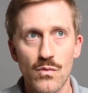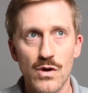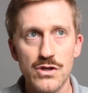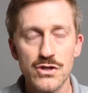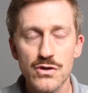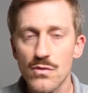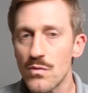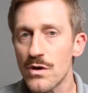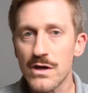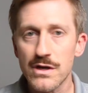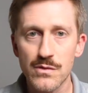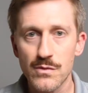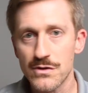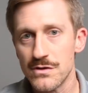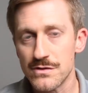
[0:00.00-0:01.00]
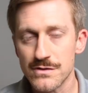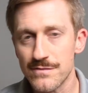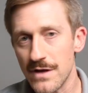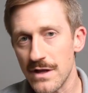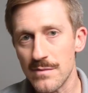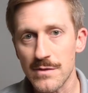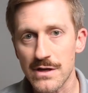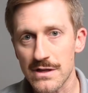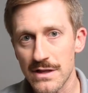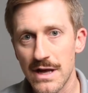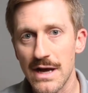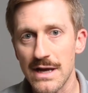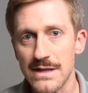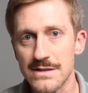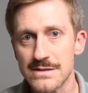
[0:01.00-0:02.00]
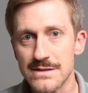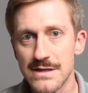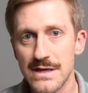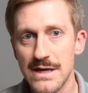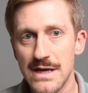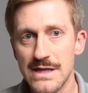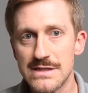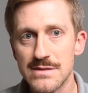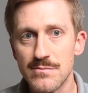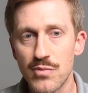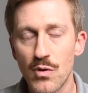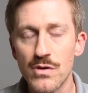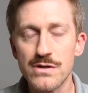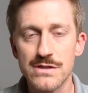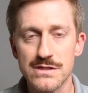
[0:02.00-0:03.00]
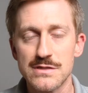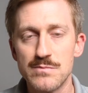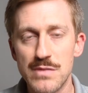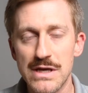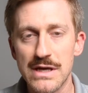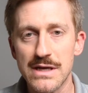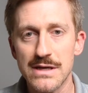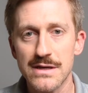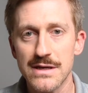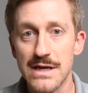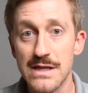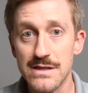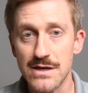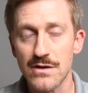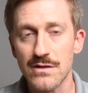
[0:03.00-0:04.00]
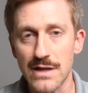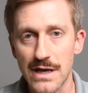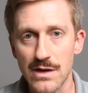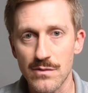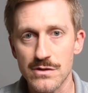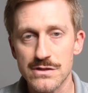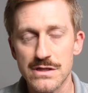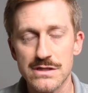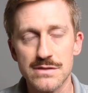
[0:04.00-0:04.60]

When you're working with your development clients, it's important to speak in their language.